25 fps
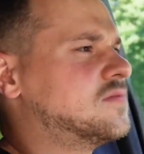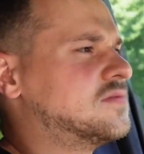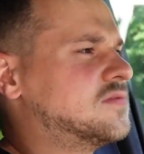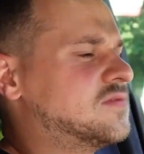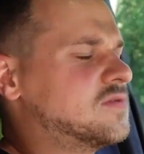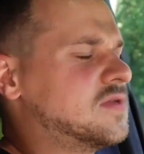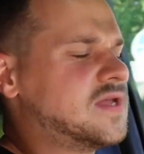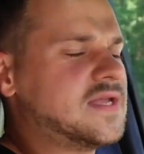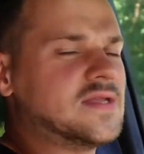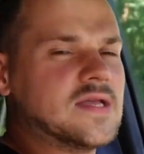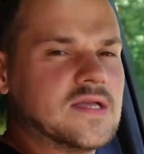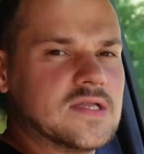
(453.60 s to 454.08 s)

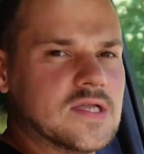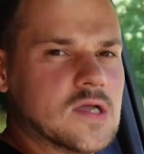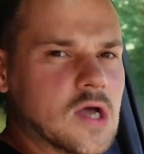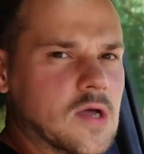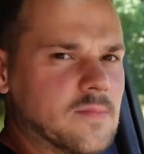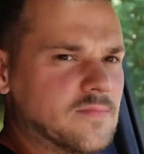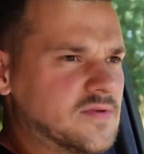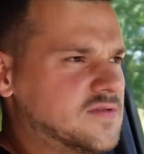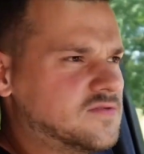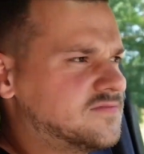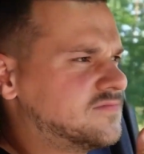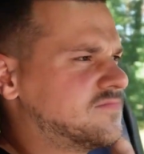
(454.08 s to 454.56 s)
That doesn't
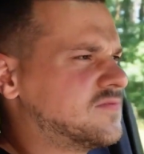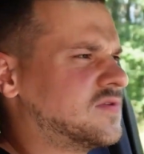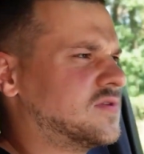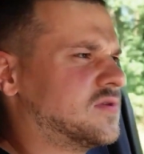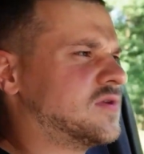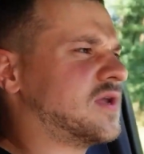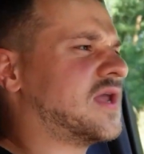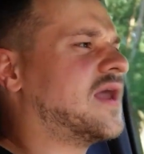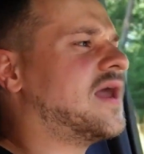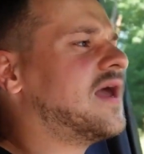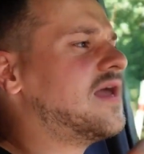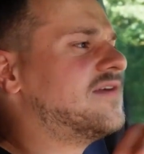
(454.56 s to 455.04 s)
happen.
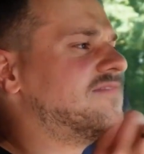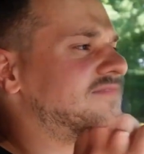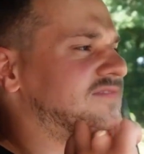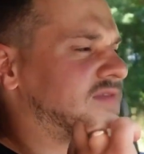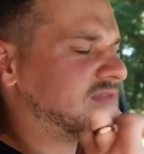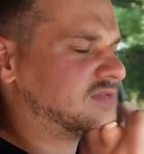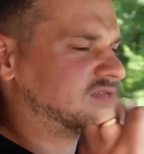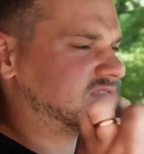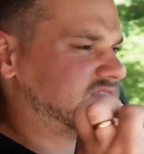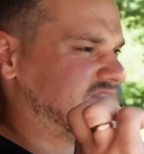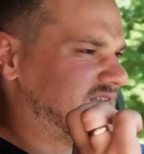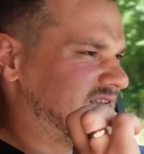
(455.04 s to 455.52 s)

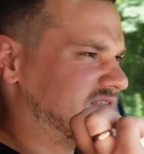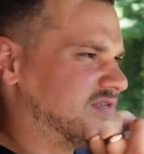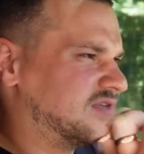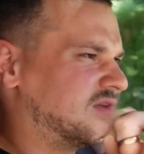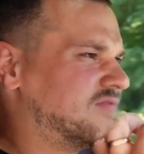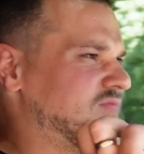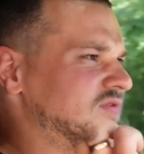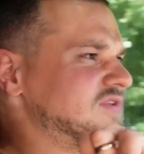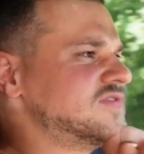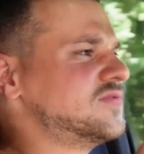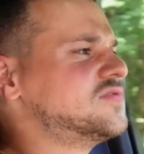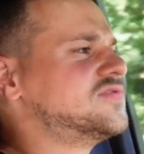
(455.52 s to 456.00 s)
There are
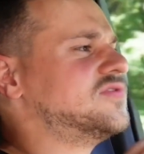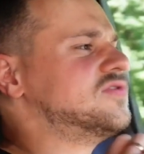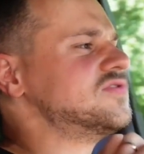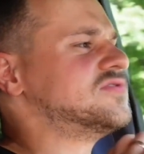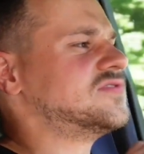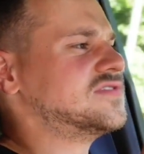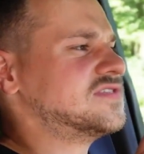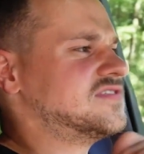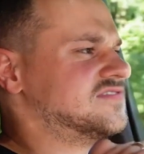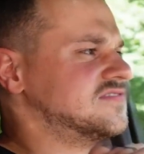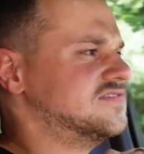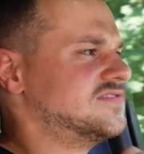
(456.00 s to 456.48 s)
one or two
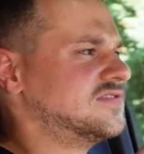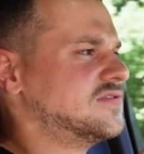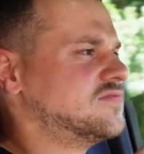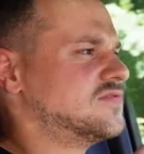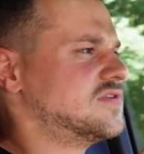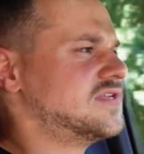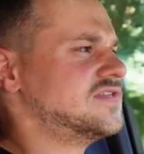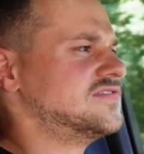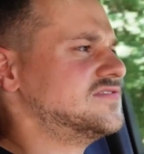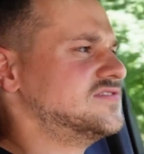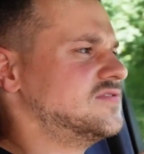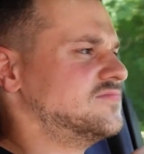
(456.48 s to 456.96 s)
sensitive
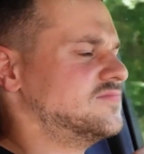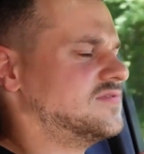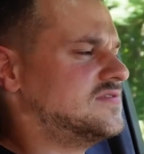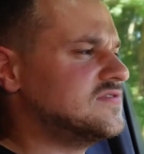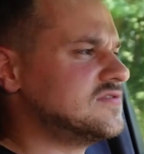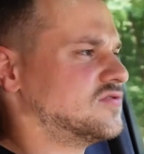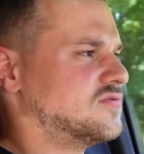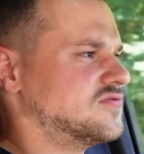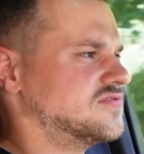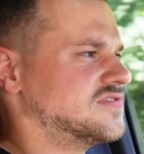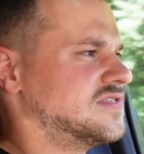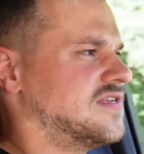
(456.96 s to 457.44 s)

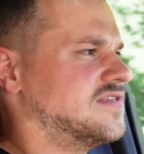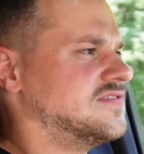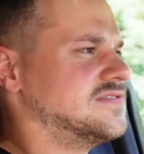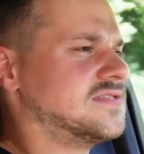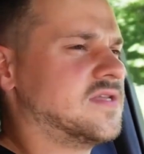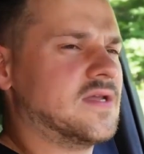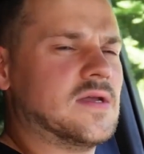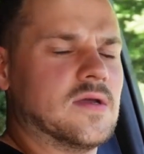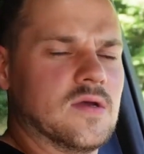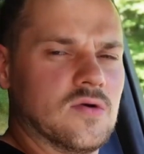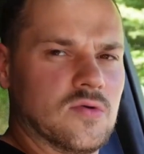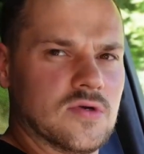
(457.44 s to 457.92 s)
customers who said
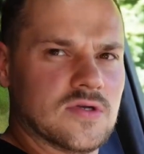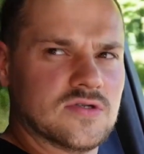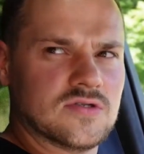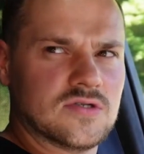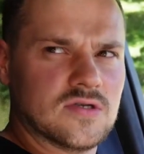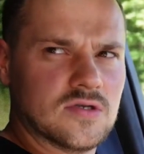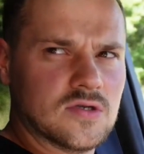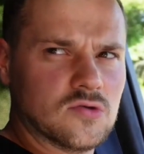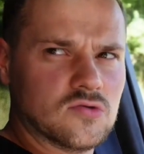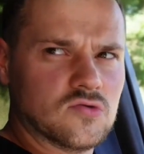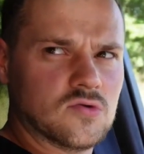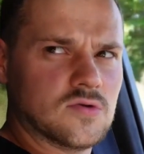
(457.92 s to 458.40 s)
they noticed
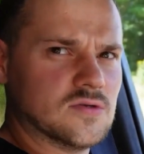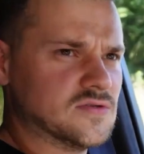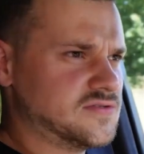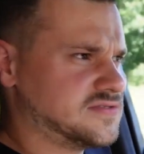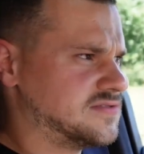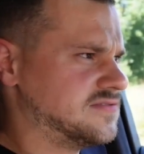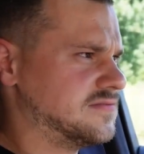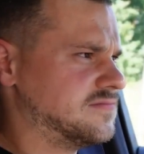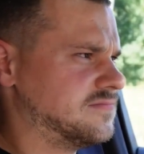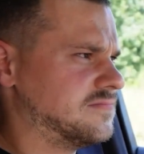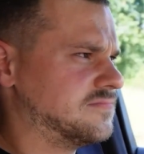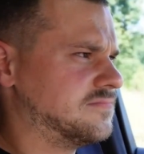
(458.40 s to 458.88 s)
a
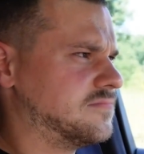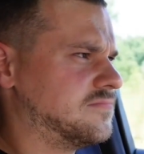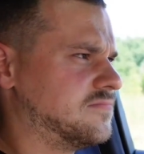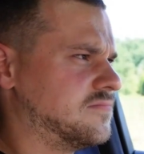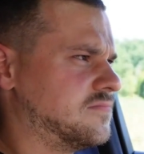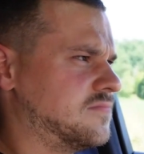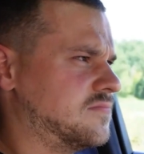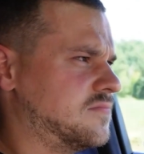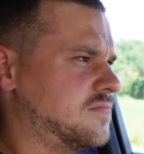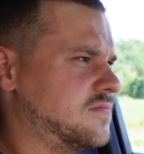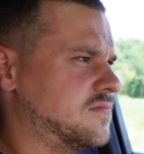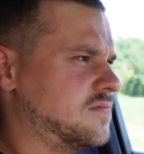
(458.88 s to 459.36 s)
difference.
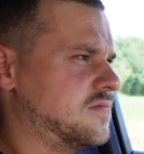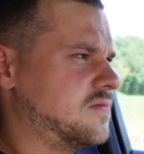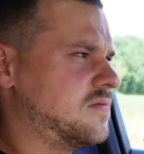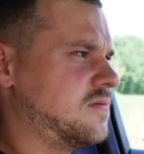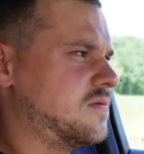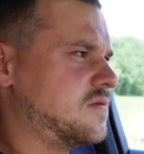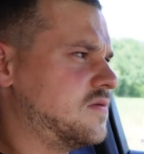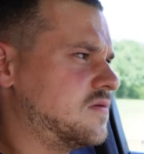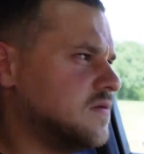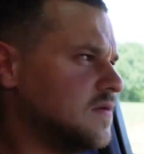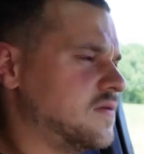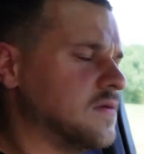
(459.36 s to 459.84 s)

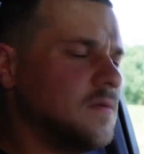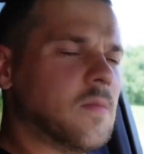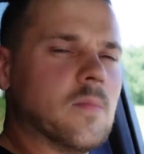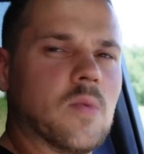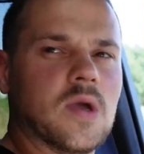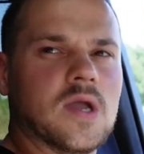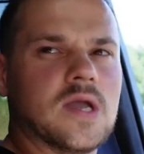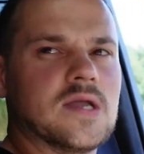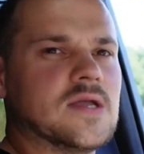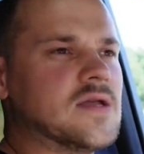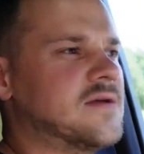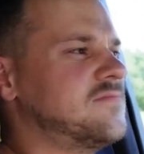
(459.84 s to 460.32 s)

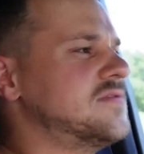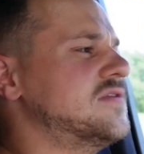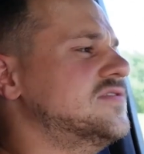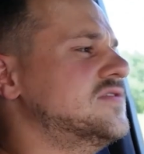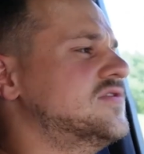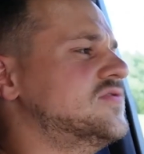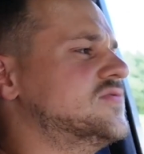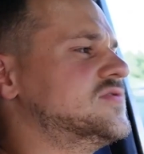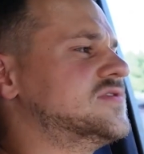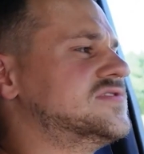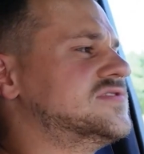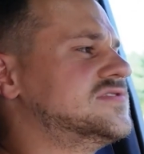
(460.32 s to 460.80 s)
But I never
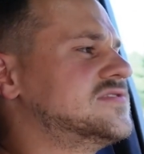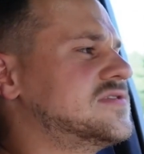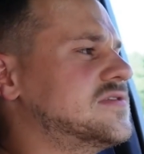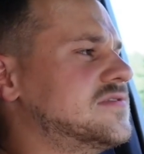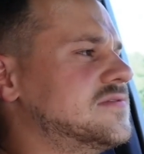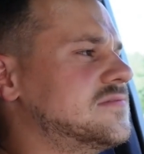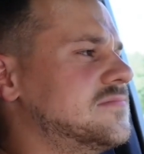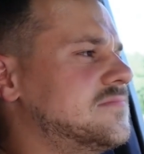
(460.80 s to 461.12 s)
noticed it.